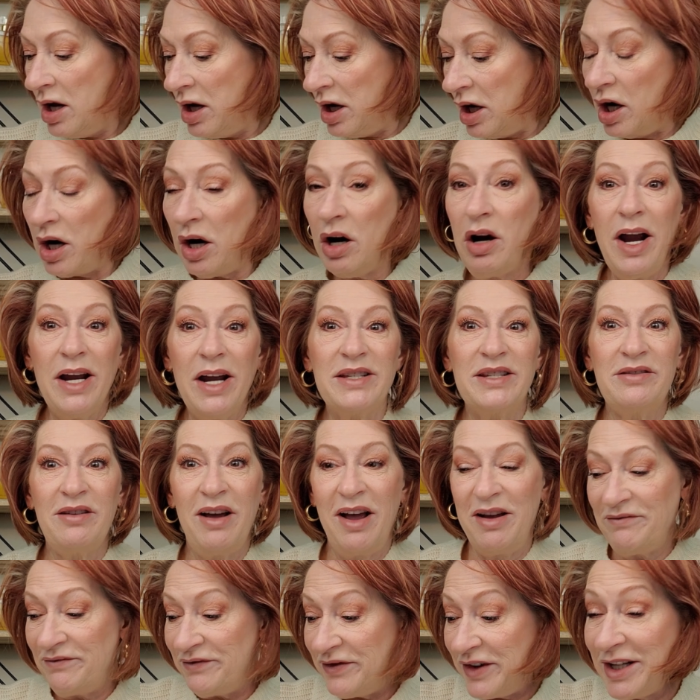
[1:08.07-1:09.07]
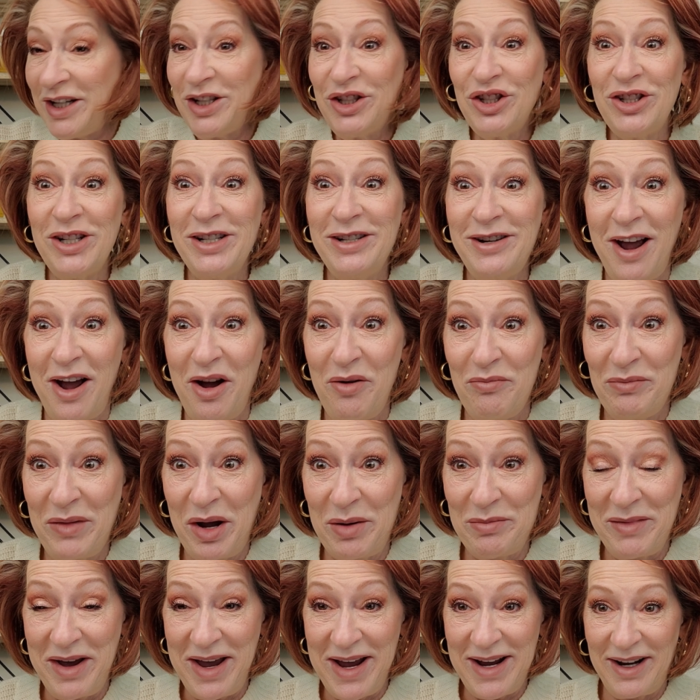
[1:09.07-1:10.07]
All right, so I'm finishing up my
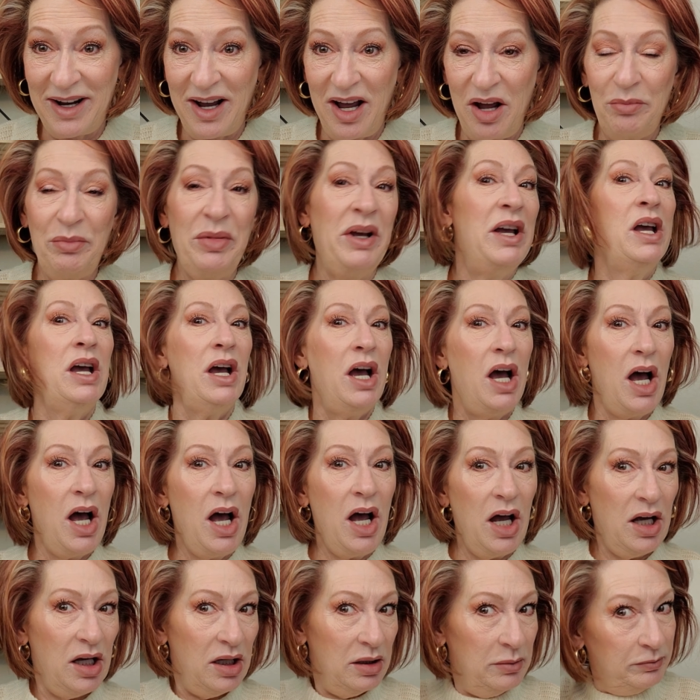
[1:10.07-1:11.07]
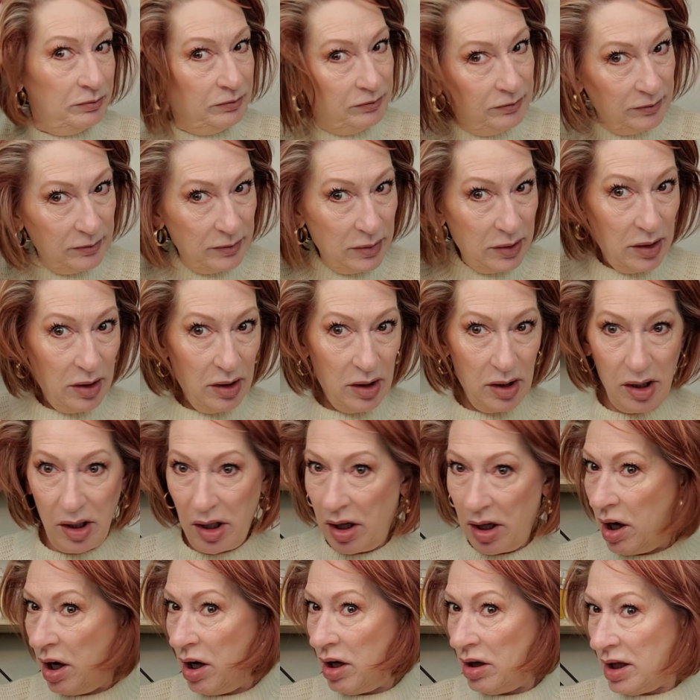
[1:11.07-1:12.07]
makeup. Um,
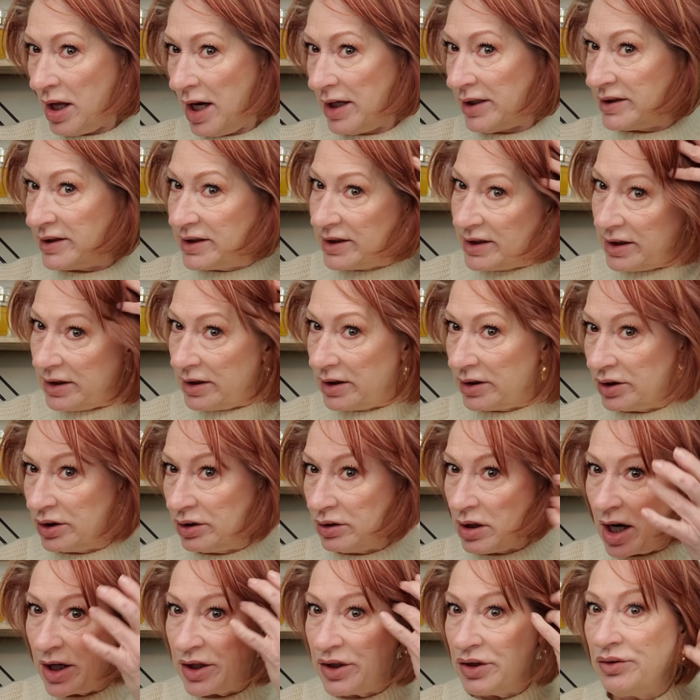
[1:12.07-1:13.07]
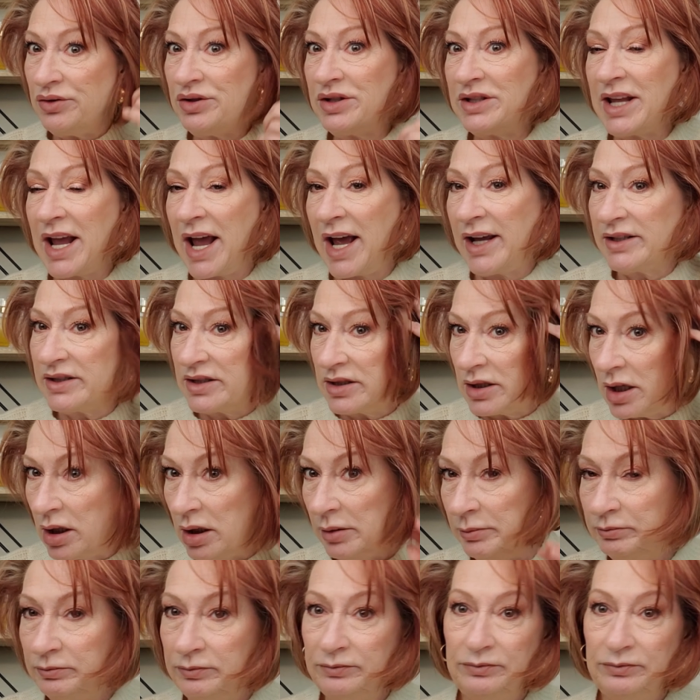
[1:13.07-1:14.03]
all I did, you know, I used that um,